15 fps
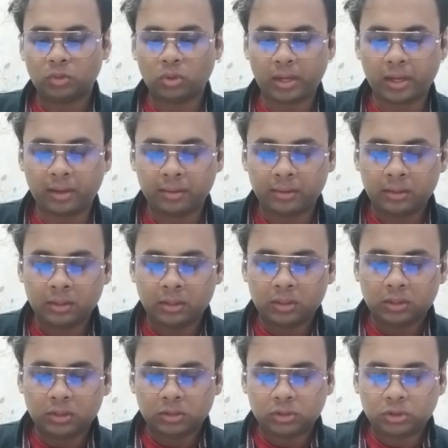Okay,
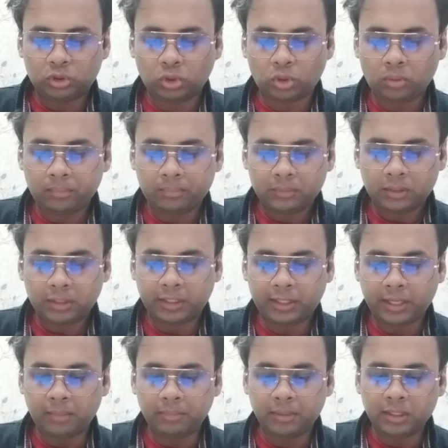so
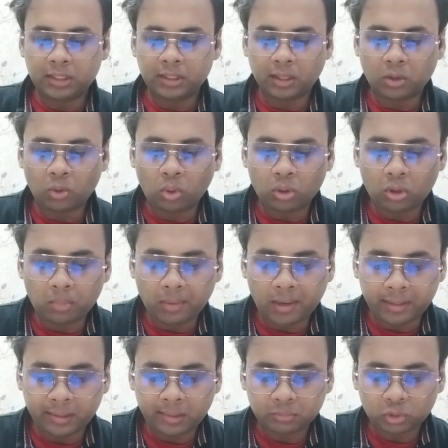it can be either gold or
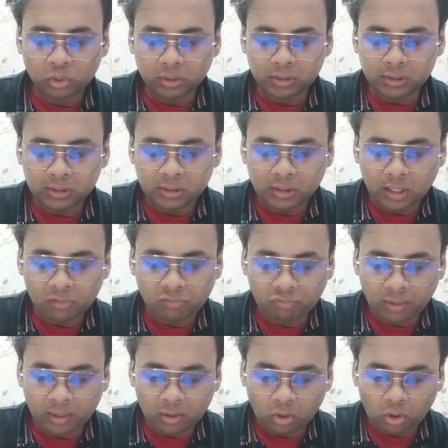platinum. So either
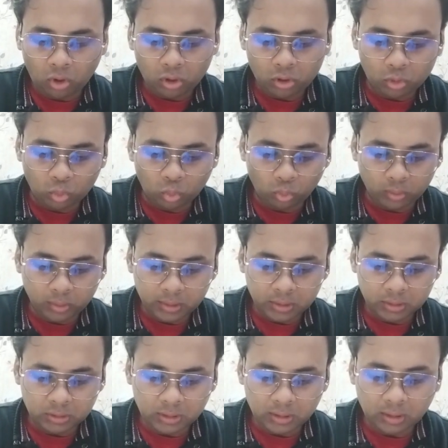1 or 2
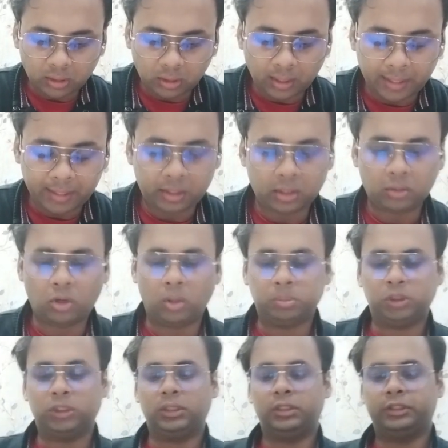is the right
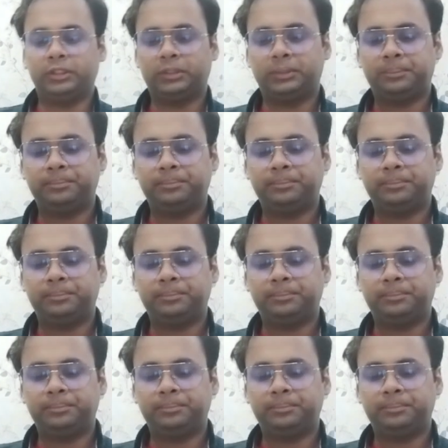option here.